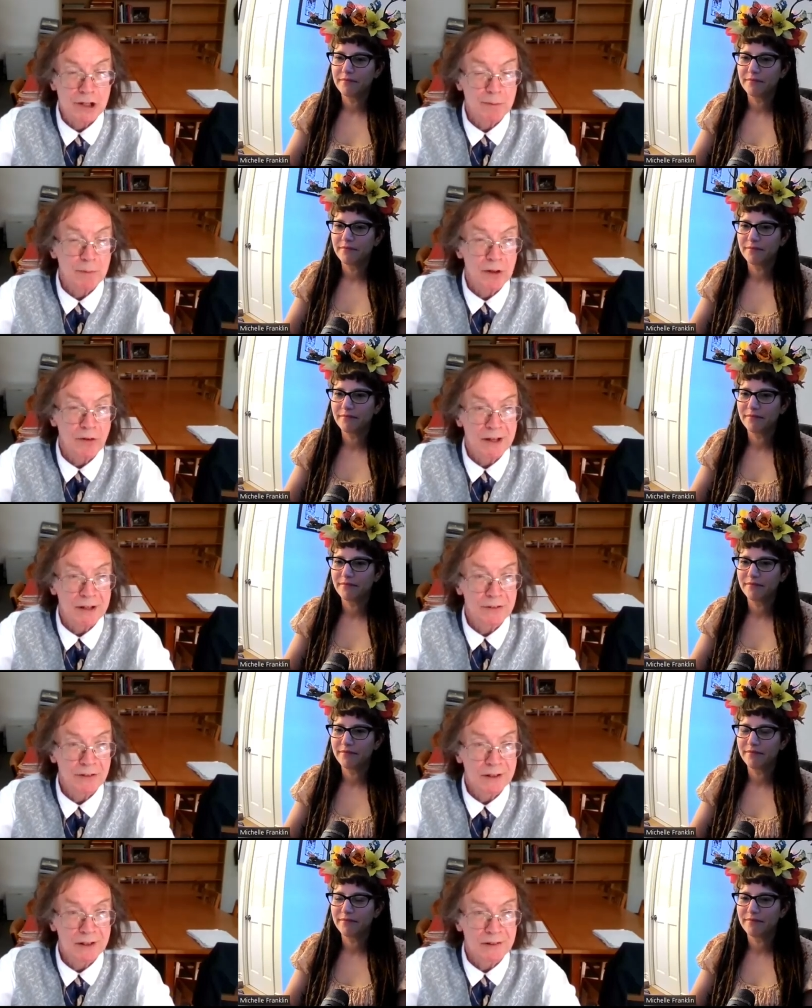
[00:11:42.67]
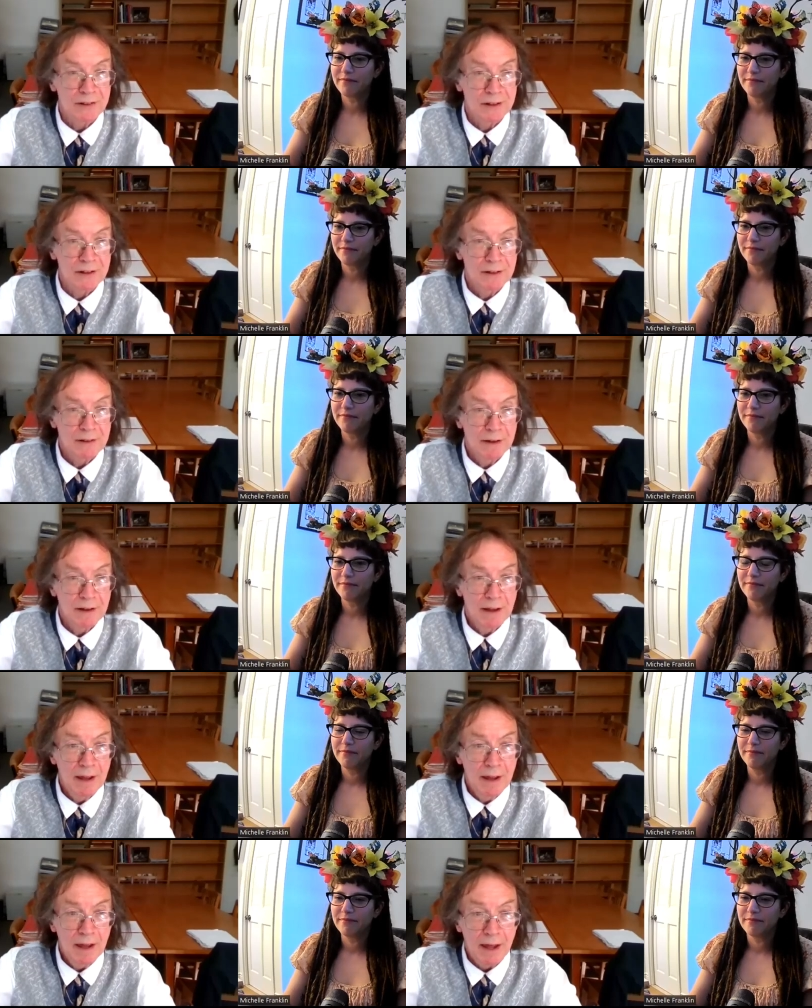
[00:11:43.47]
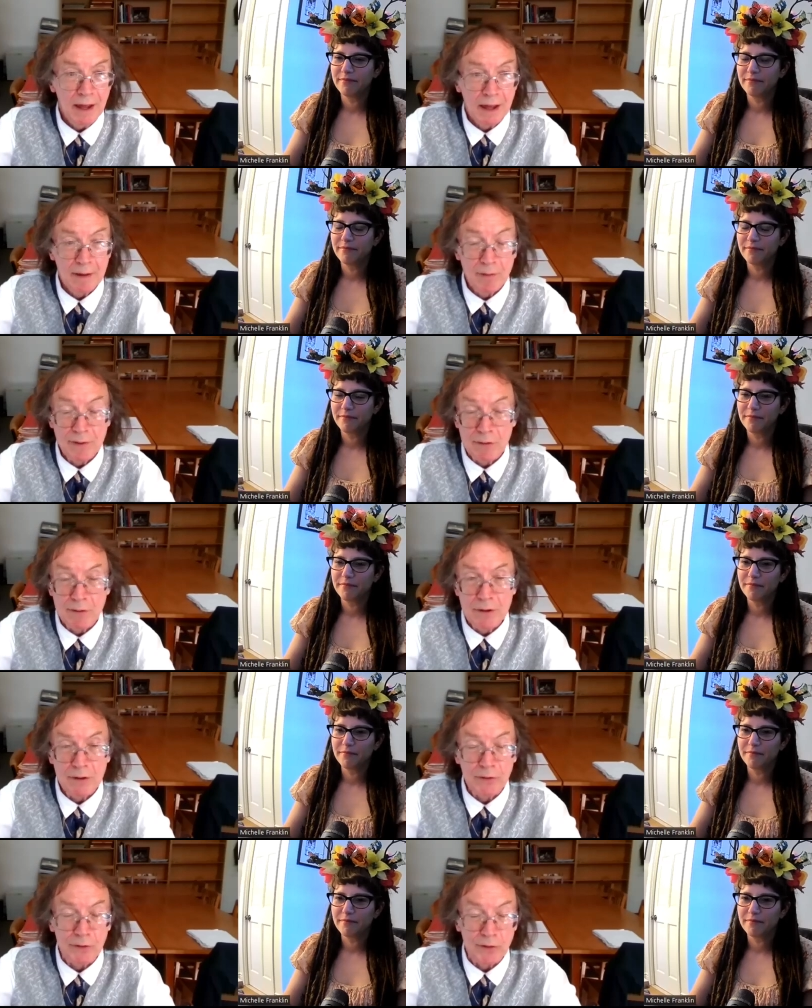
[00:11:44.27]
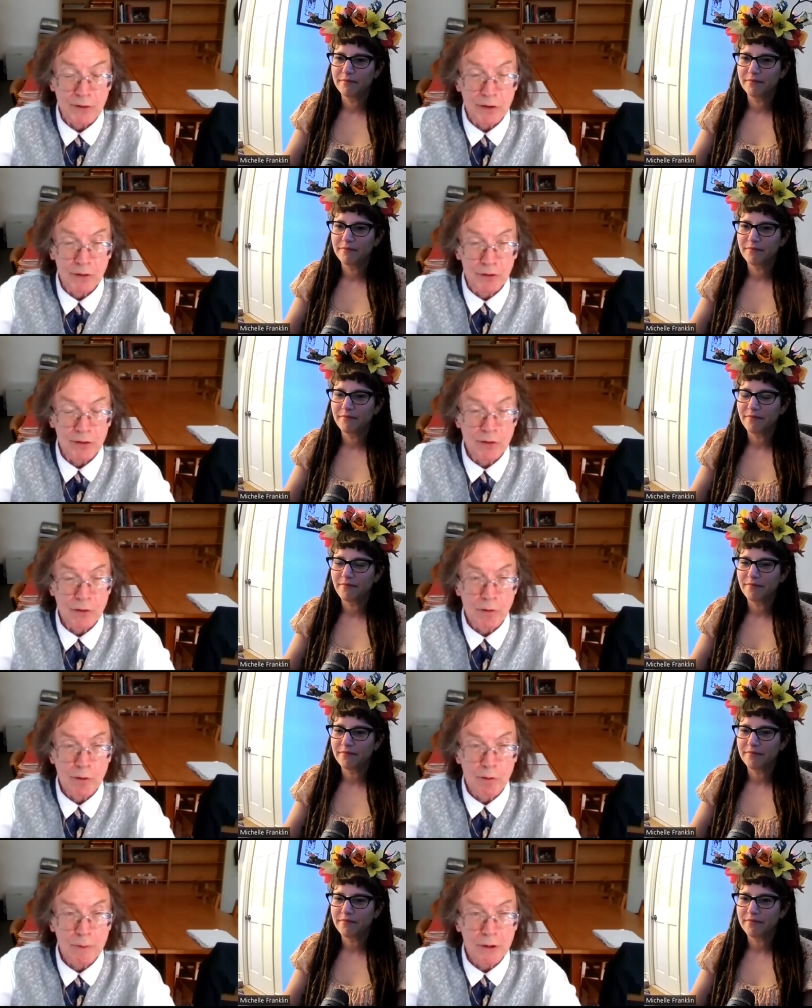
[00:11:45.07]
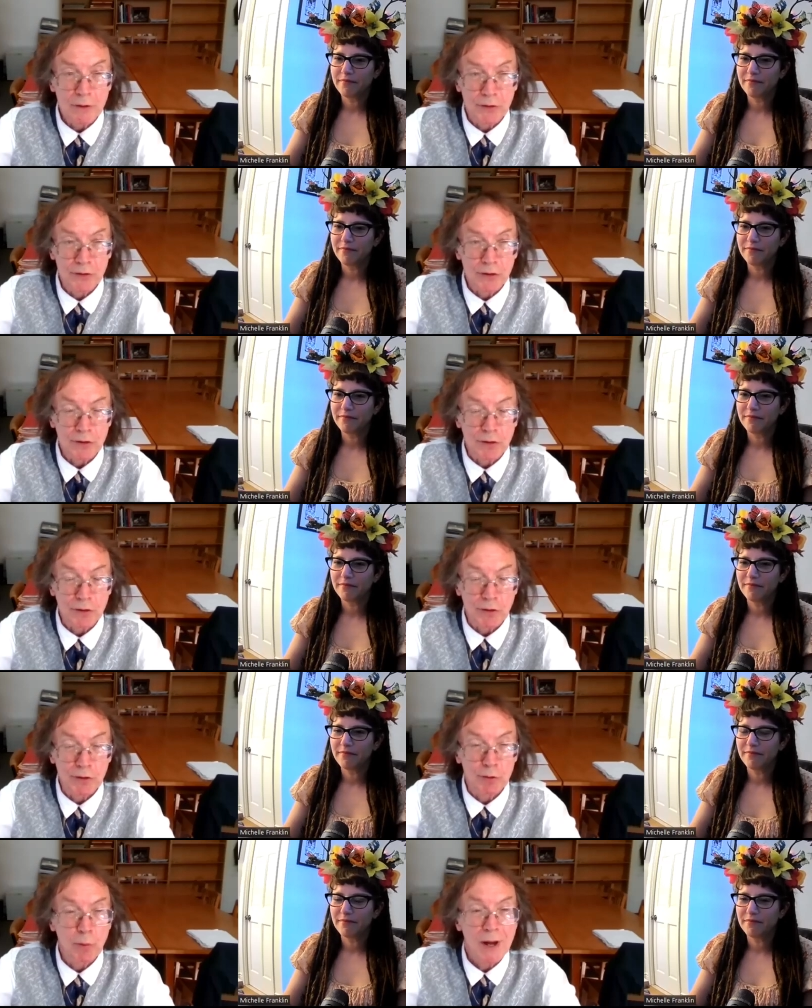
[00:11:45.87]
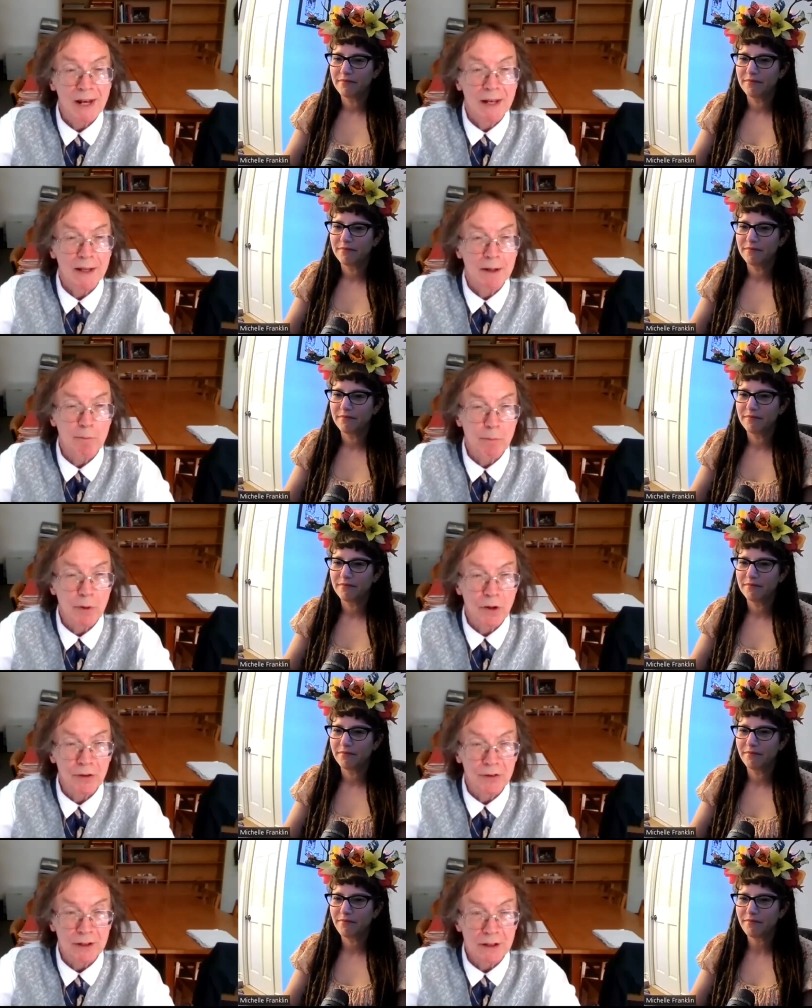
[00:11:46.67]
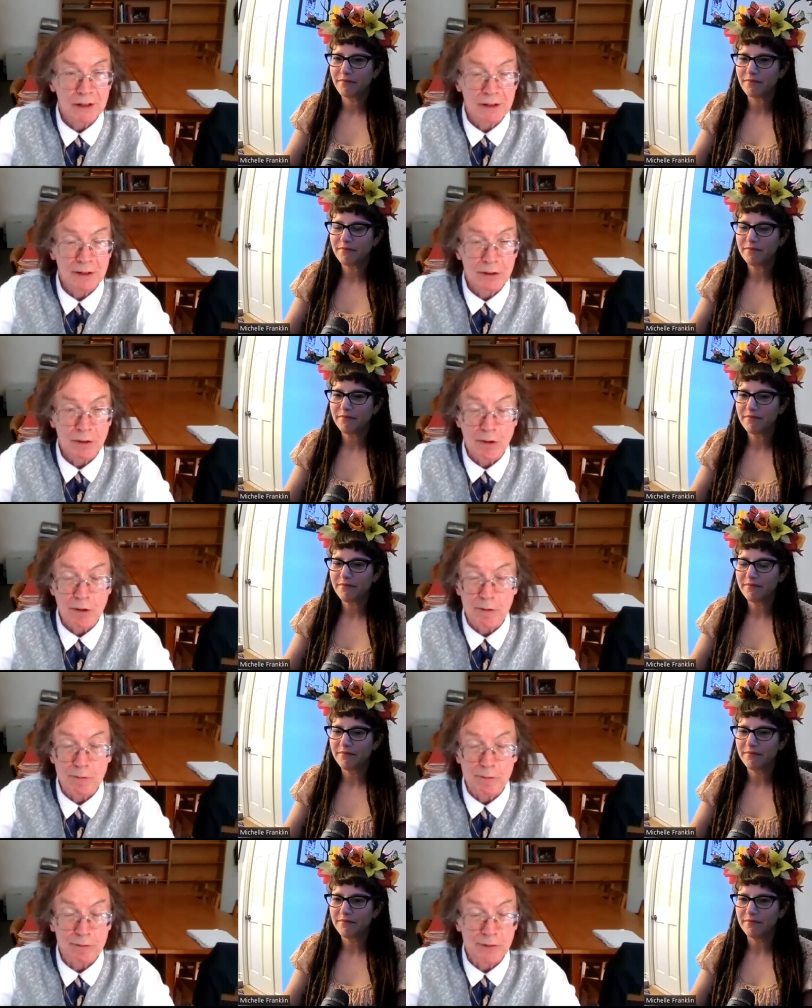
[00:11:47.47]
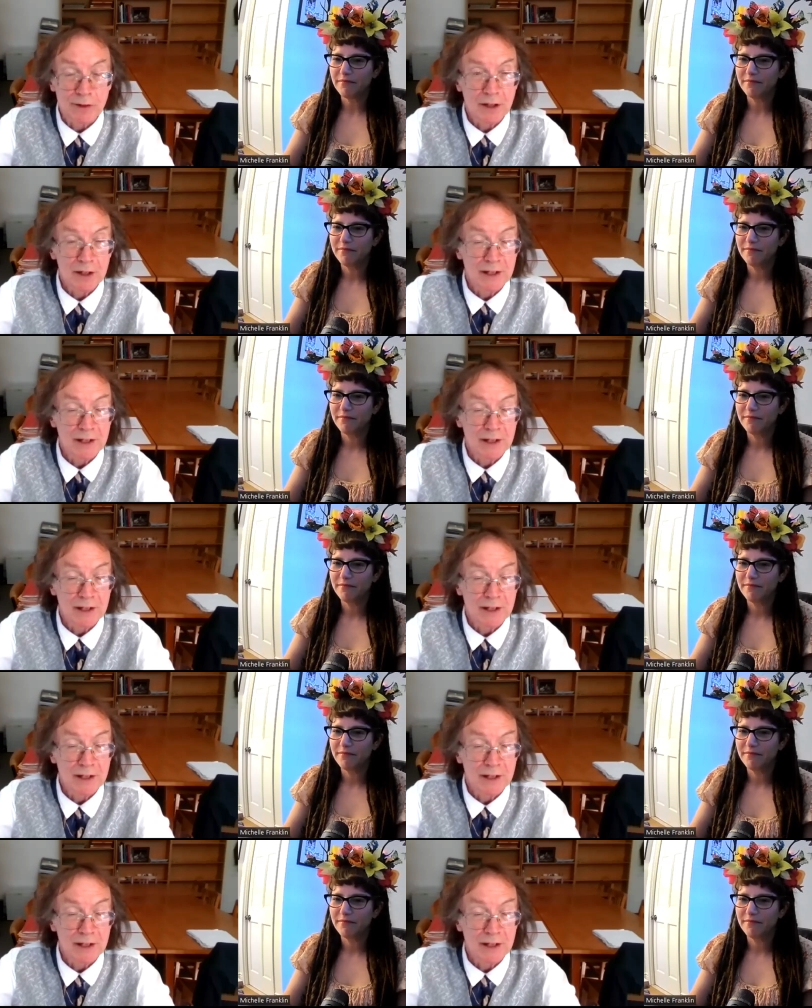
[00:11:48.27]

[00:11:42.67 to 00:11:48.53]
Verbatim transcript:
Speaker 1: him a great deal. And there is this enormous and swelling body of uh,